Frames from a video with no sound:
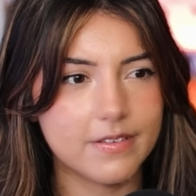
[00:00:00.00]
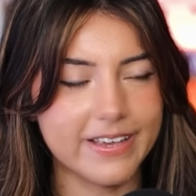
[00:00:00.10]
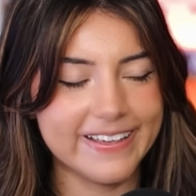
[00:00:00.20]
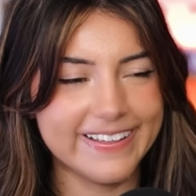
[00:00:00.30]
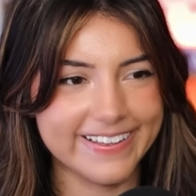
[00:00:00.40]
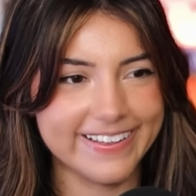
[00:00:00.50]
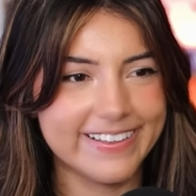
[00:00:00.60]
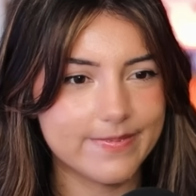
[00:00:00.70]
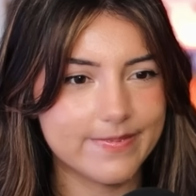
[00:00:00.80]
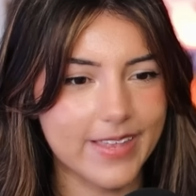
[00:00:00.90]

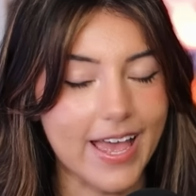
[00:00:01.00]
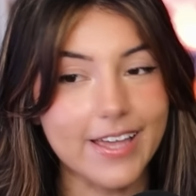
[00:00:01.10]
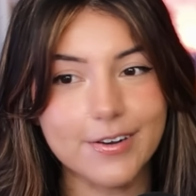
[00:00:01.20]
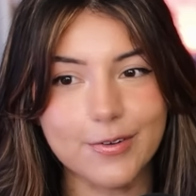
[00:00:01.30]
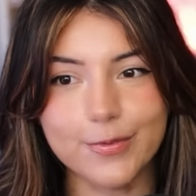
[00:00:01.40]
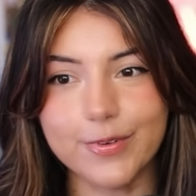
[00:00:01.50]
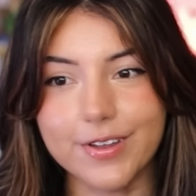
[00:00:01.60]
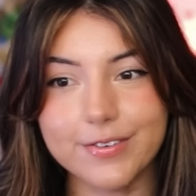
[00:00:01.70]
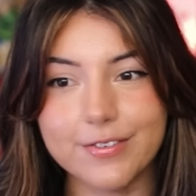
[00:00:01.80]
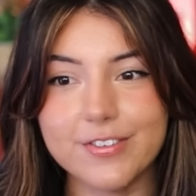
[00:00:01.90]
I don't
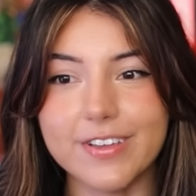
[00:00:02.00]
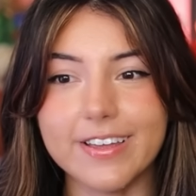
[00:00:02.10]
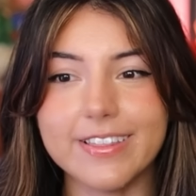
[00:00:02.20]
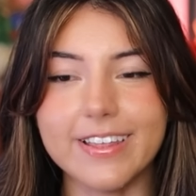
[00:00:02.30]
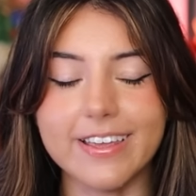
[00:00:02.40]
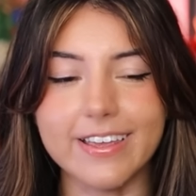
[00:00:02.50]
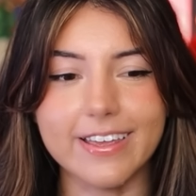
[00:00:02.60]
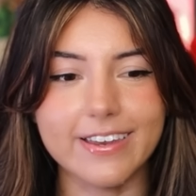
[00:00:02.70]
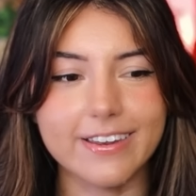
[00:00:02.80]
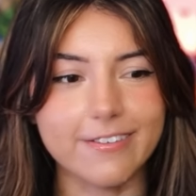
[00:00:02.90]
understand
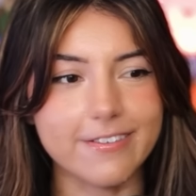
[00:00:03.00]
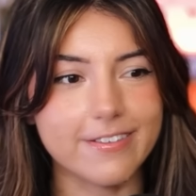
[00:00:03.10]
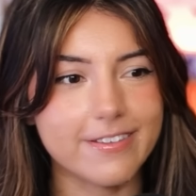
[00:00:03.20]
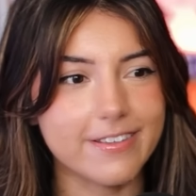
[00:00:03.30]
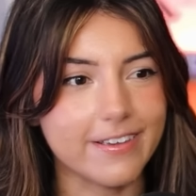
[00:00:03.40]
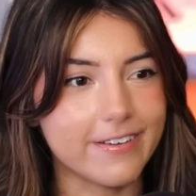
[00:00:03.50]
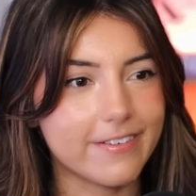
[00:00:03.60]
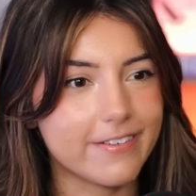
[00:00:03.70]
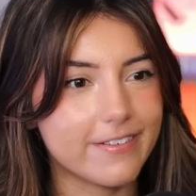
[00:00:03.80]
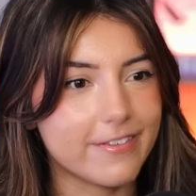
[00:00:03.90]
the
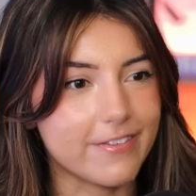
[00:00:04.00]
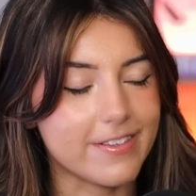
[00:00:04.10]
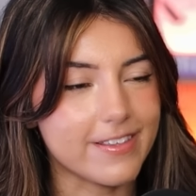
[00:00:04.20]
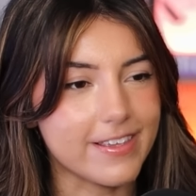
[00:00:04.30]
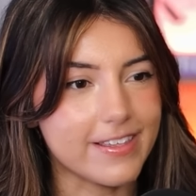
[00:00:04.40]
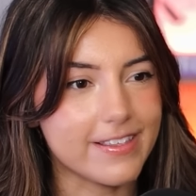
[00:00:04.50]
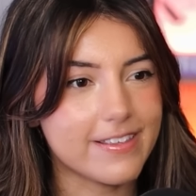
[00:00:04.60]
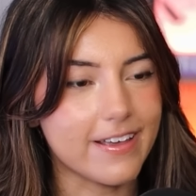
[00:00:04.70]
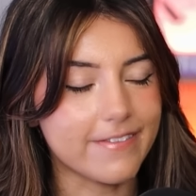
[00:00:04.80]
idiosyncrasies of